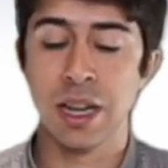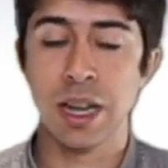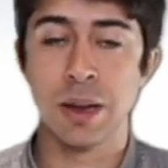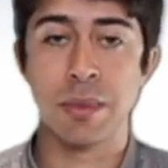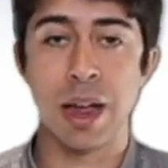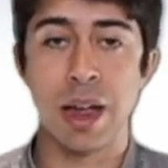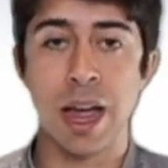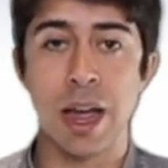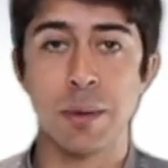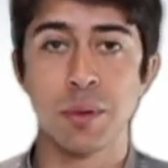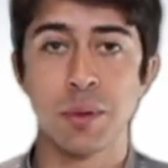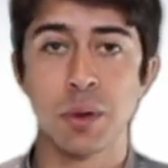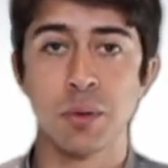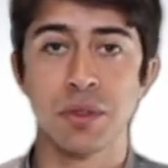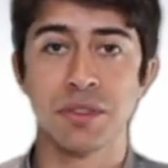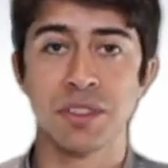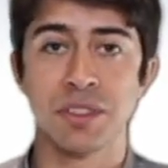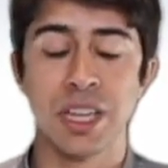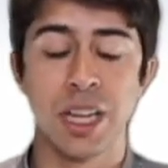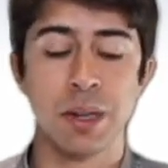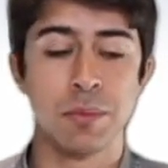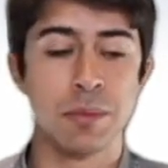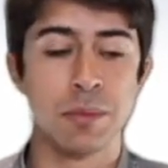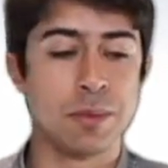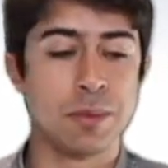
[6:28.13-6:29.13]
Happy with
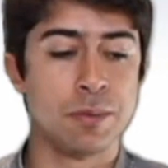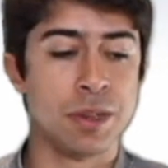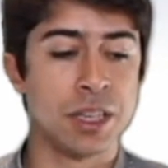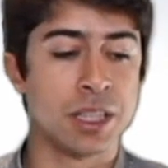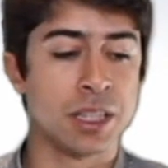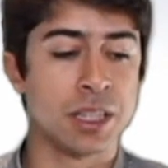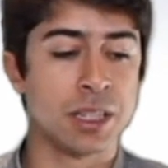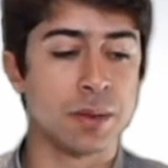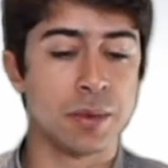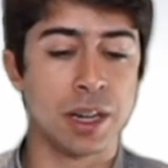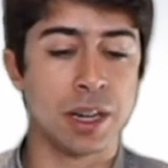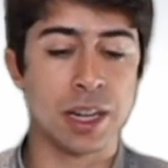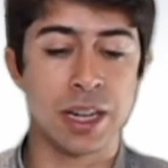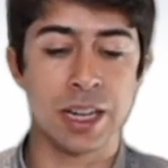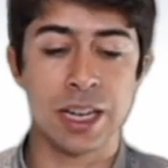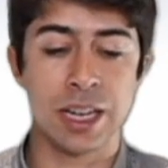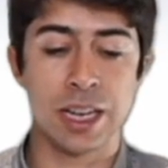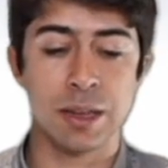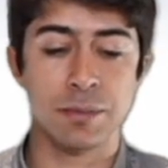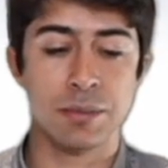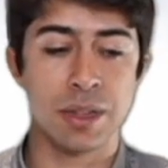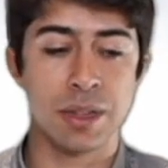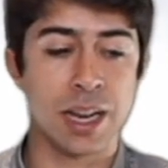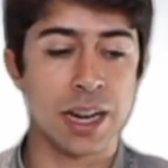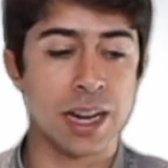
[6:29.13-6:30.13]
10 millimeters. I'm going to keep
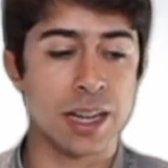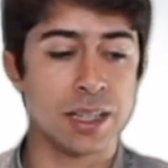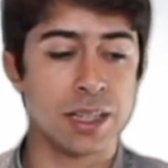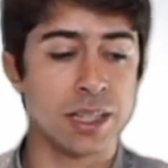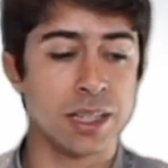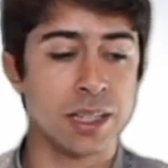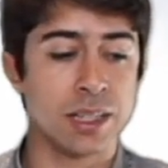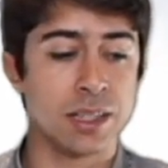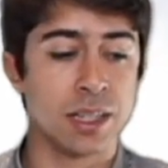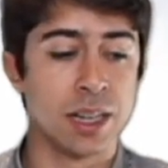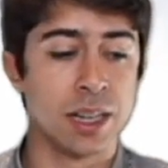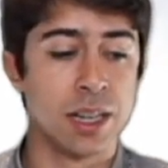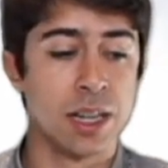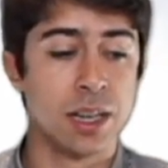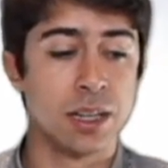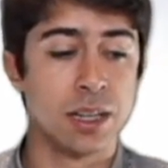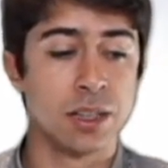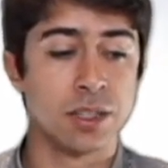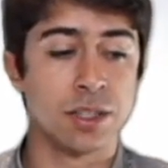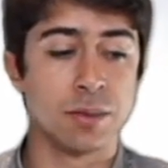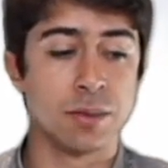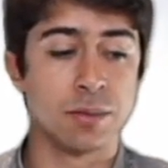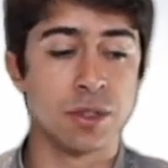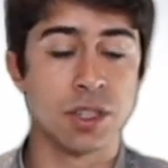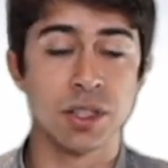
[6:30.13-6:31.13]
that as is. So
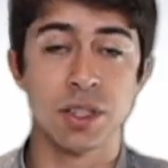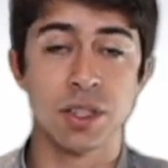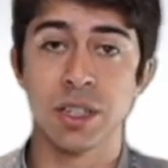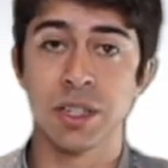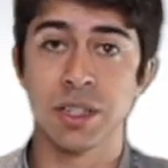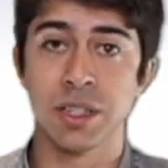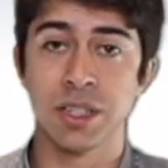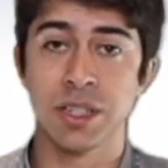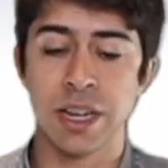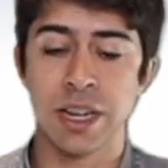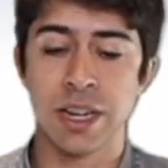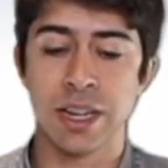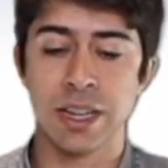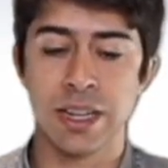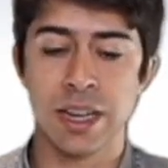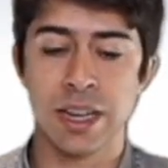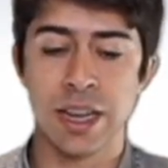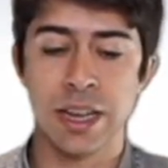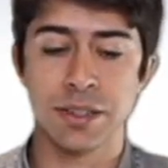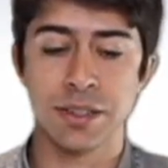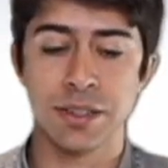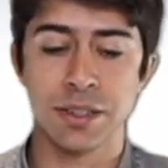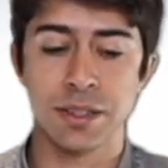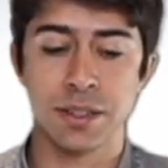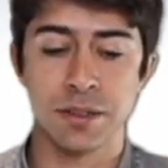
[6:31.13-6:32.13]
I'm just going to say
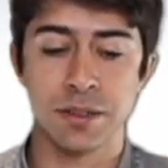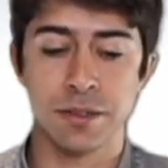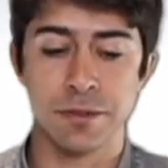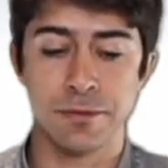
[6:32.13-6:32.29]
yes.